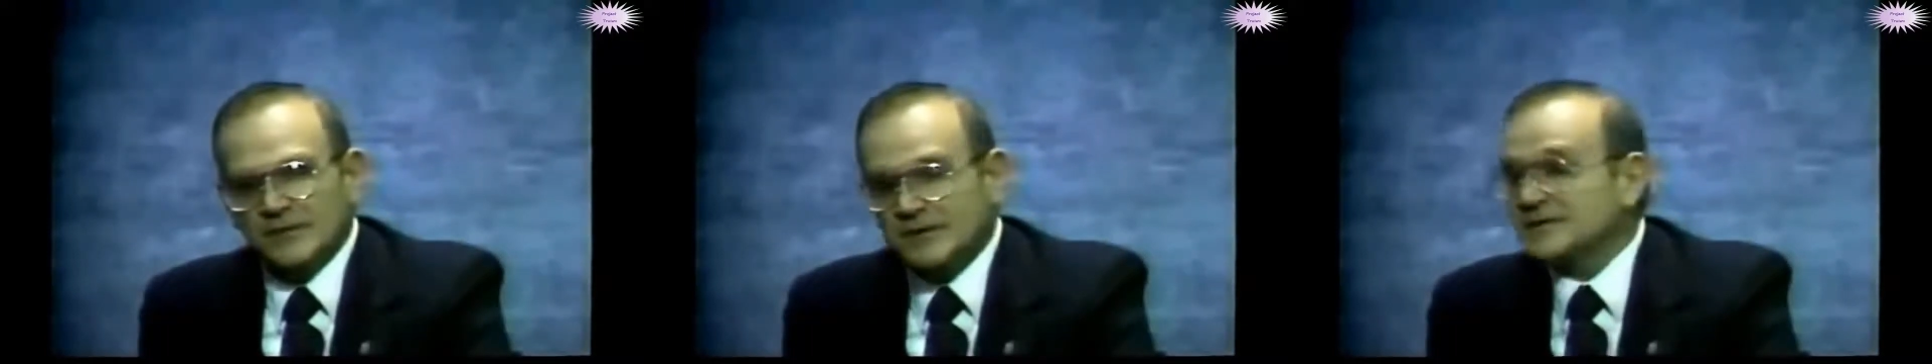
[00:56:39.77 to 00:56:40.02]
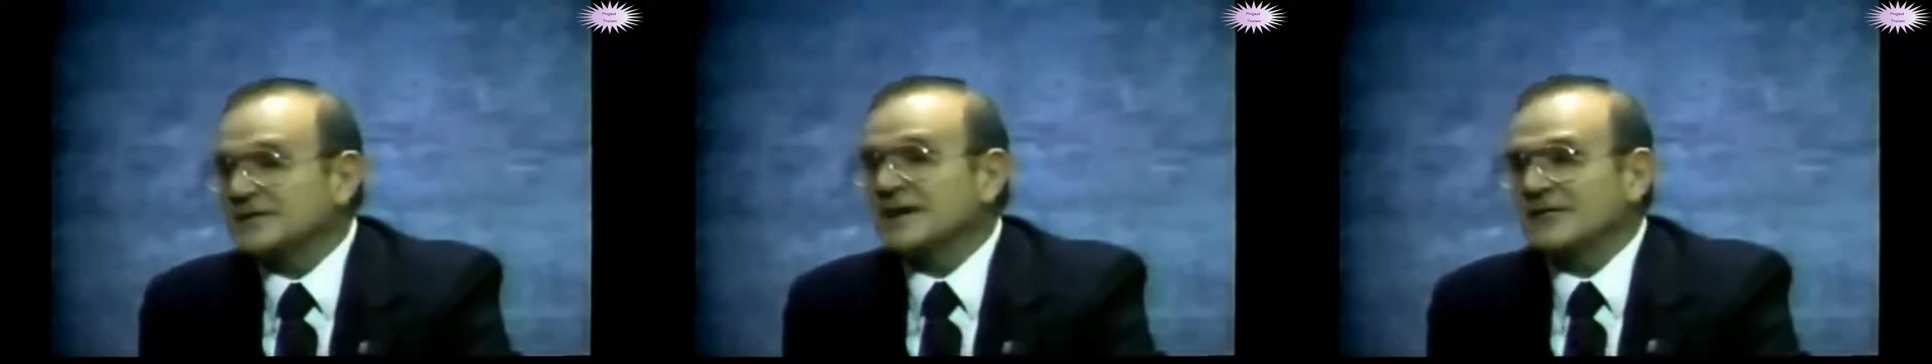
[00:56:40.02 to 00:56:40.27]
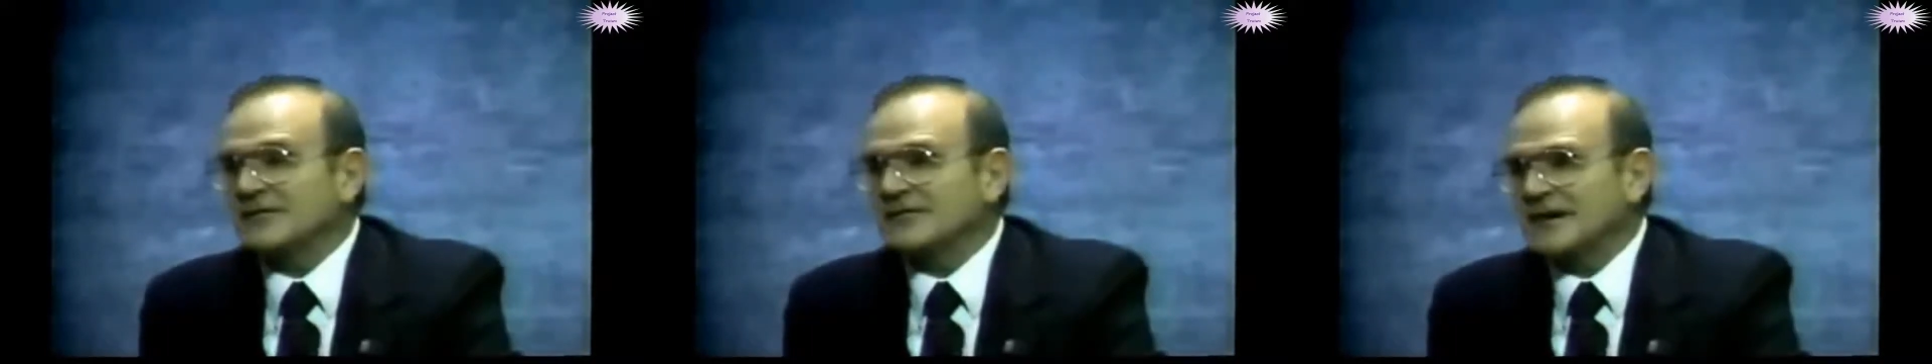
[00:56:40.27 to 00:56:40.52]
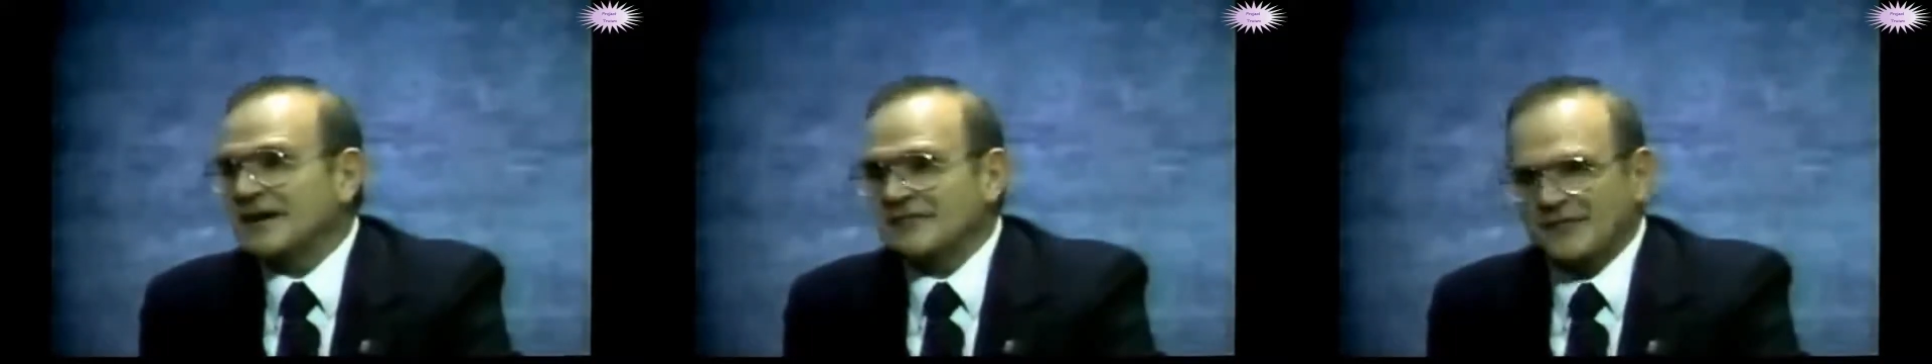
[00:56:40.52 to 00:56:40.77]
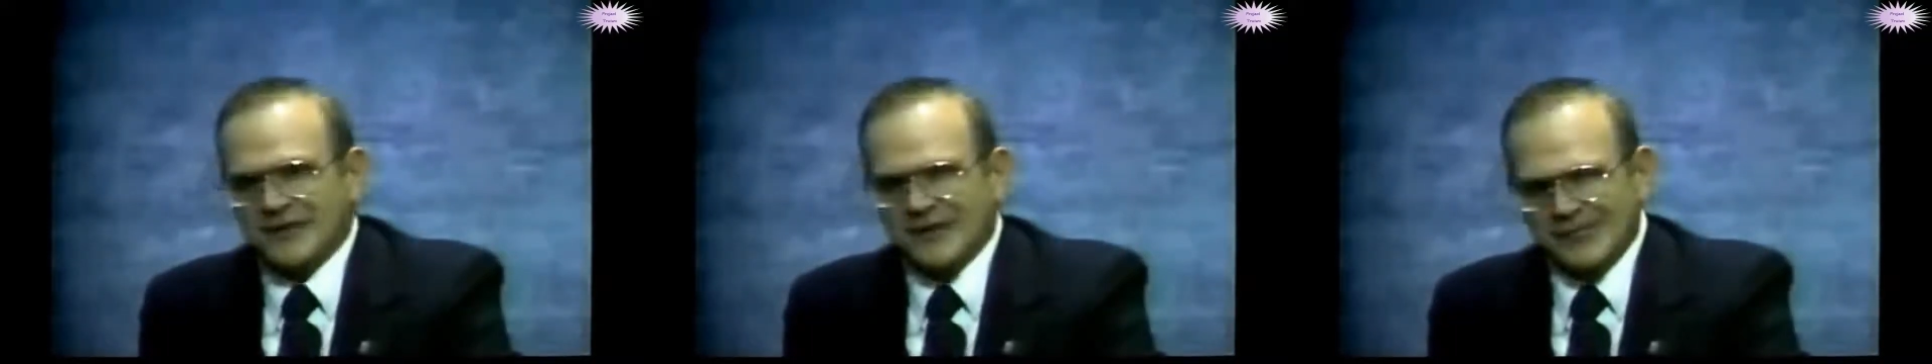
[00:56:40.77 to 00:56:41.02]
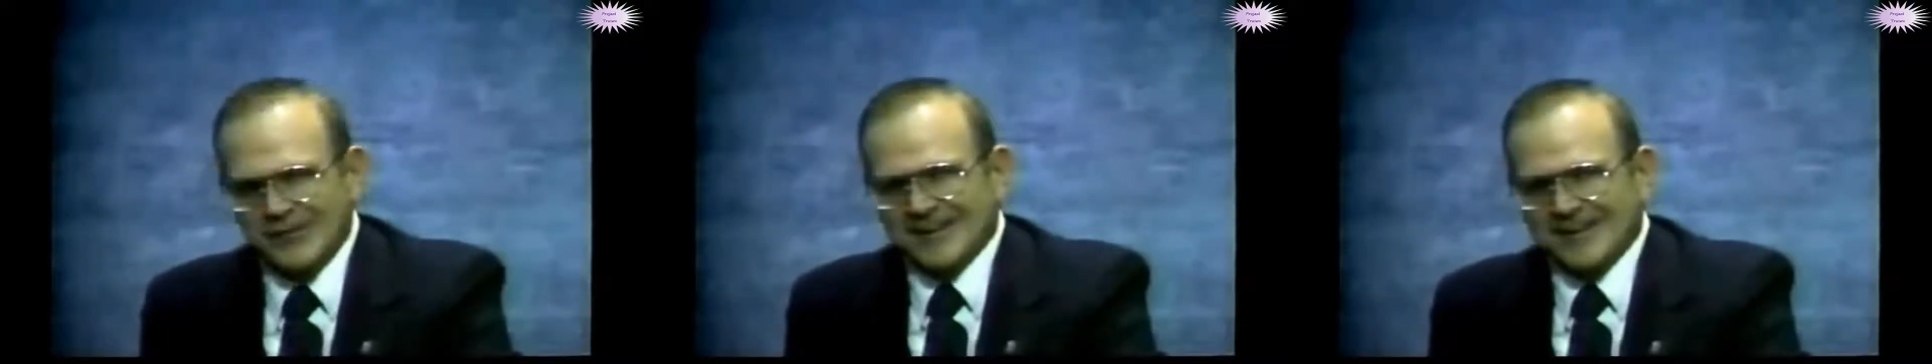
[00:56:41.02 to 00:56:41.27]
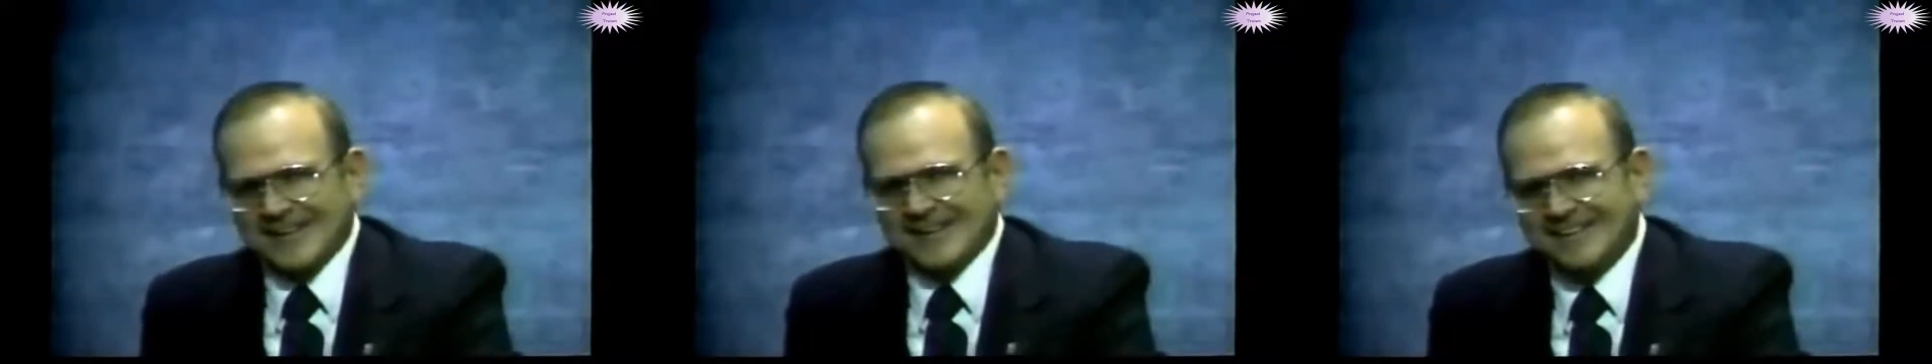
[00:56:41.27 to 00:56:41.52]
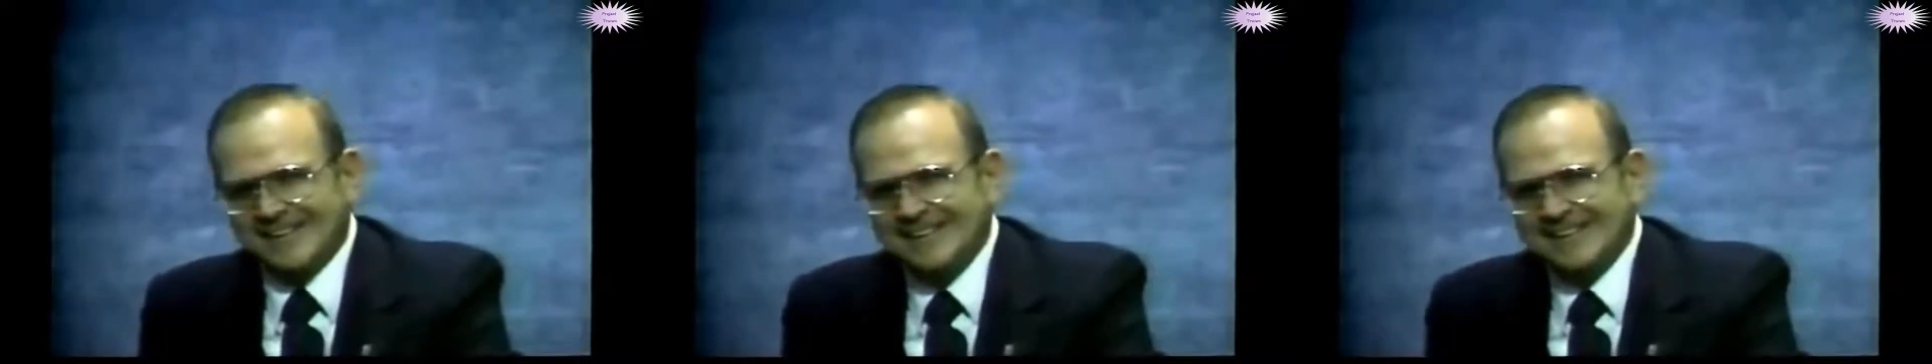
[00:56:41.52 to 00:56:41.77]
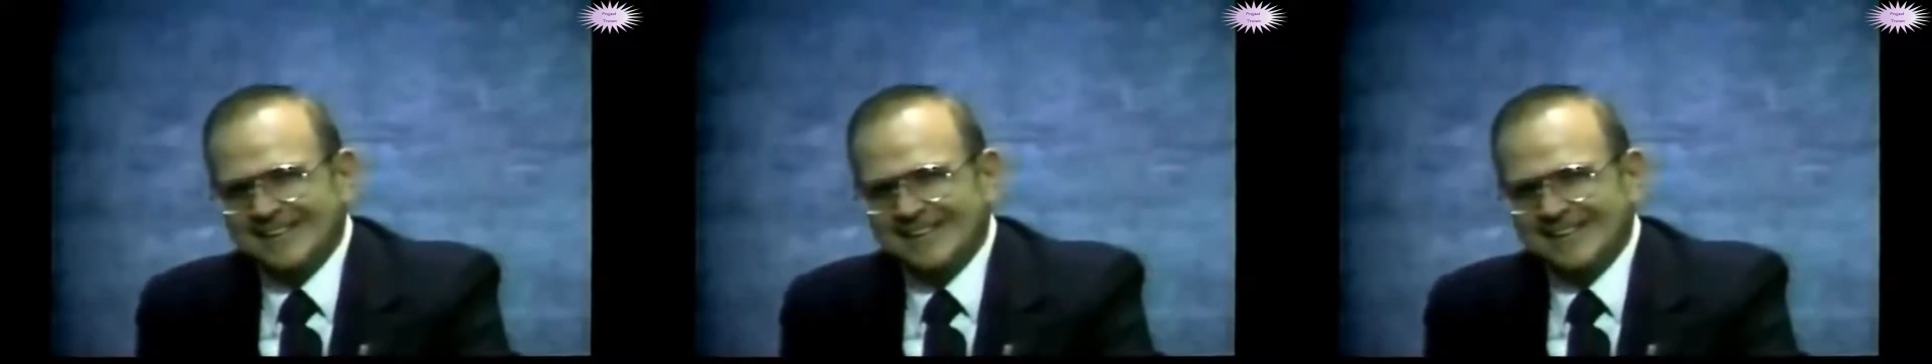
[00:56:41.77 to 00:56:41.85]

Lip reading: It just didn't sit very well.